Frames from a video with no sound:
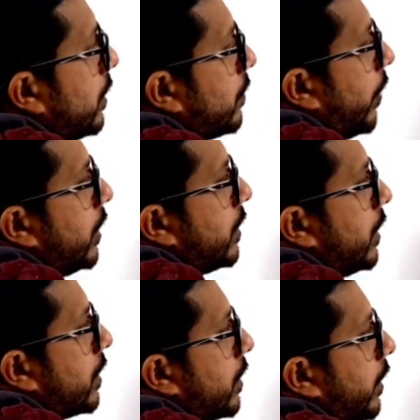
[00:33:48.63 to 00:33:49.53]
is
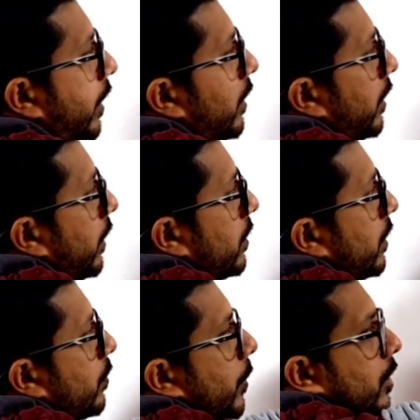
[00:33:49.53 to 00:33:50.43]
y6. Greater than
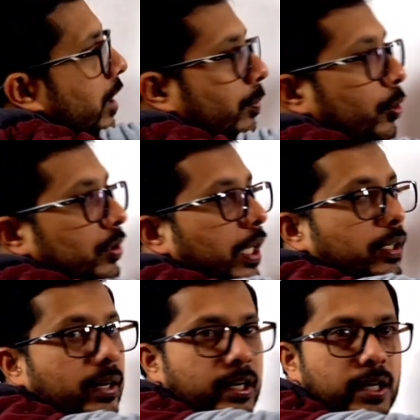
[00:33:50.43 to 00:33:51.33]
6 means above
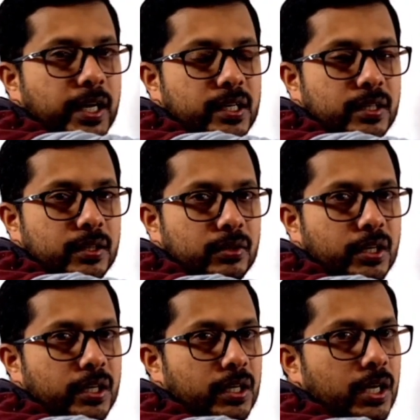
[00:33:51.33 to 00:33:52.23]
that red line.
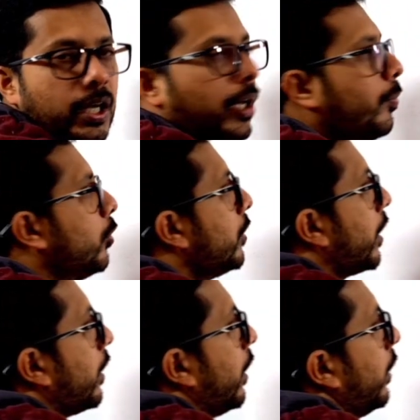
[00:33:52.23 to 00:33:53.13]
Okay, above the
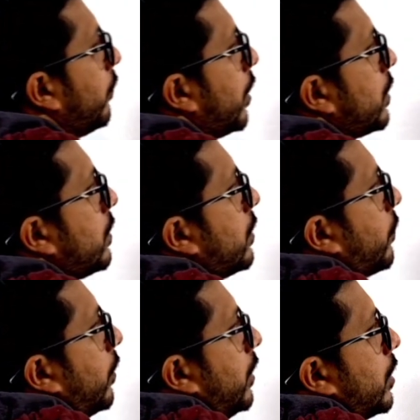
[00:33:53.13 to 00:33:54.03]
red line, what is this
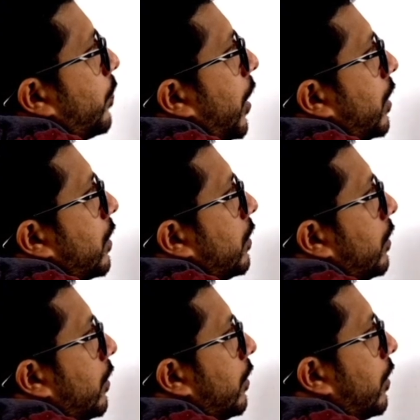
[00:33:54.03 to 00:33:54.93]
one? This part.
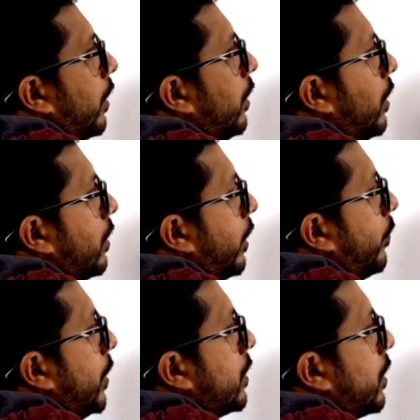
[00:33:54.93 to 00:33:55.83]
Okay,
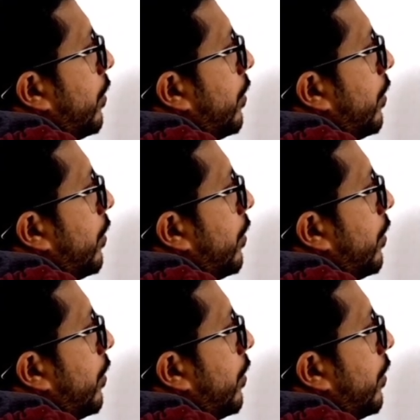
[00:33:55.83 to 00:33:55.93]
that means